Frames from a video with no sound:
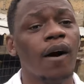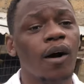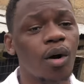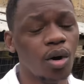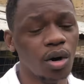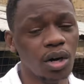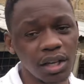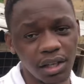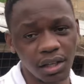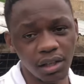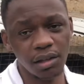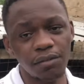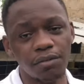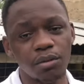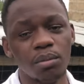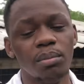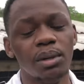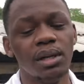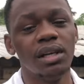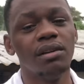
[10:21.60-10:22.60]
only if
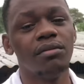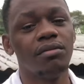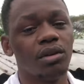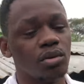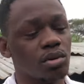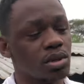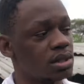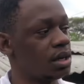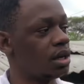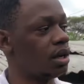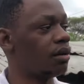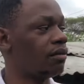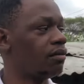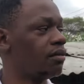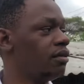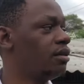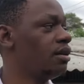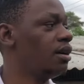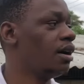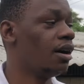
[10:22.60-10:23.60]
you believe in
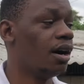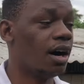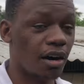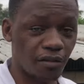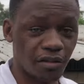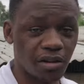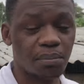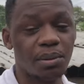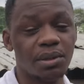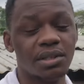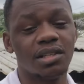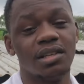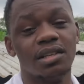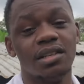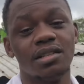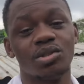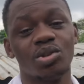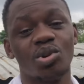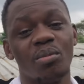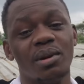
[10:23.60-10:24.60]
yourself i've repeated
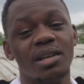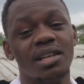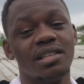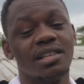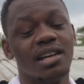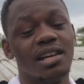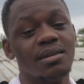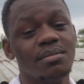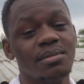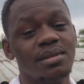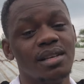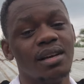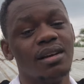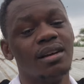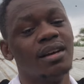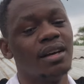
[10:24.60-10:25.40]
it so many times